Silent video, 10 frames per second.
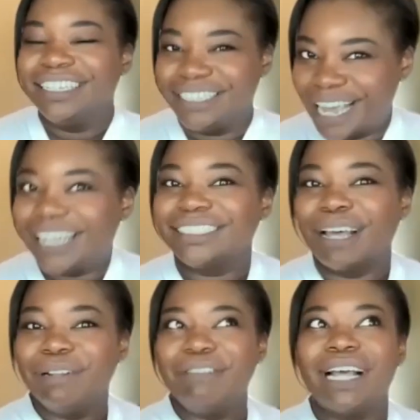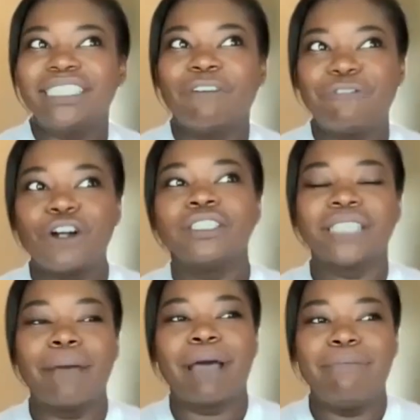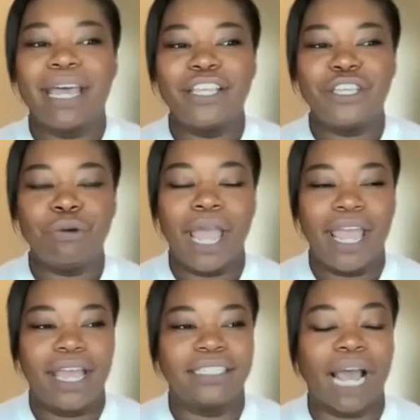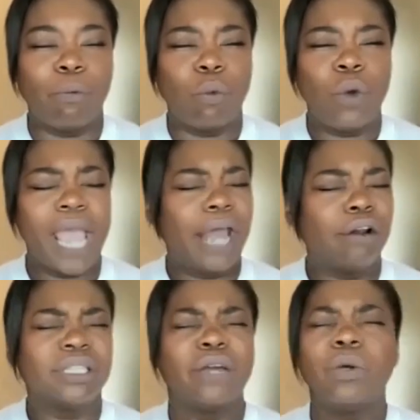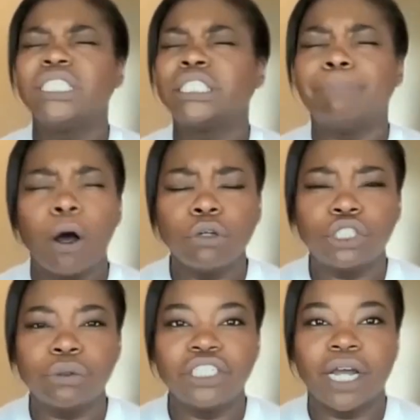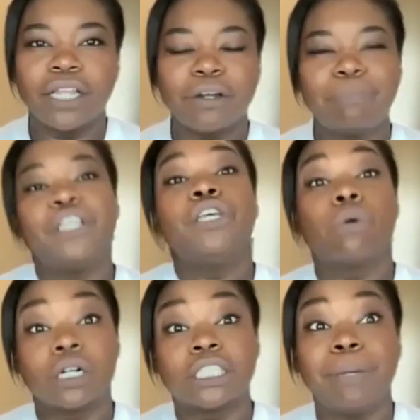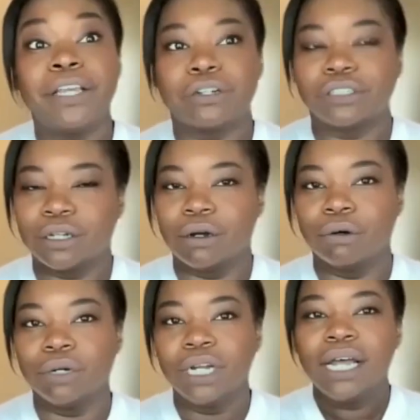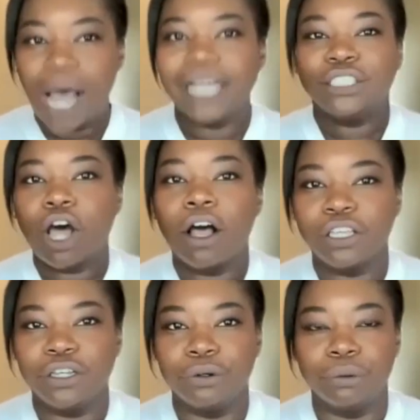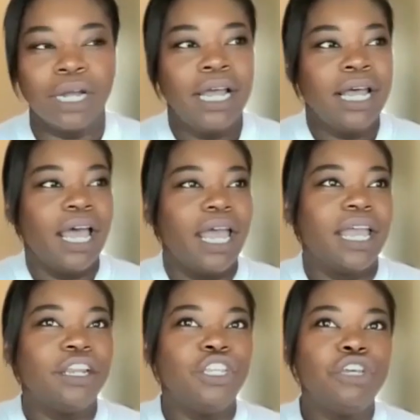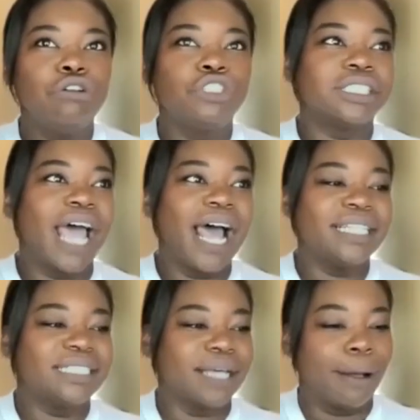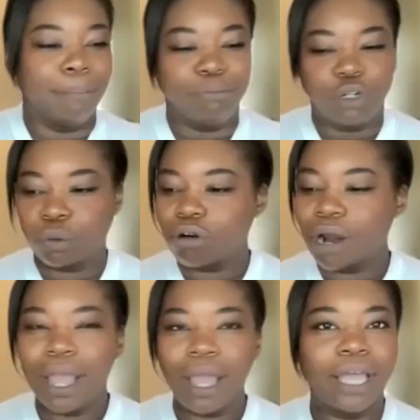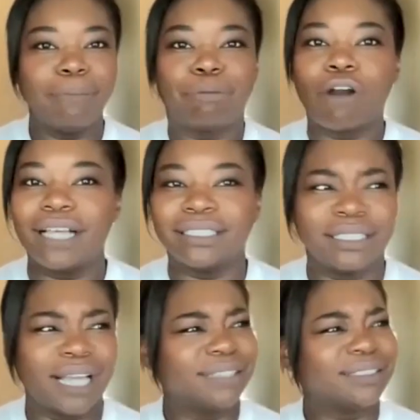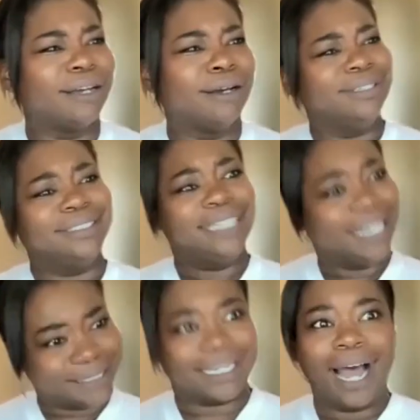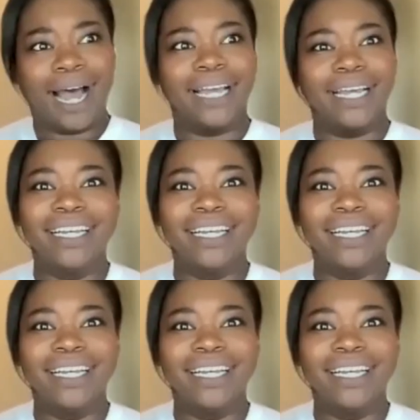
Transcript: Yes, I believe that's the first time I met you. And I don't think we spoke to each other, but you were a speaker. So I saw you and you just had some grand presence. I was like, who is this guy?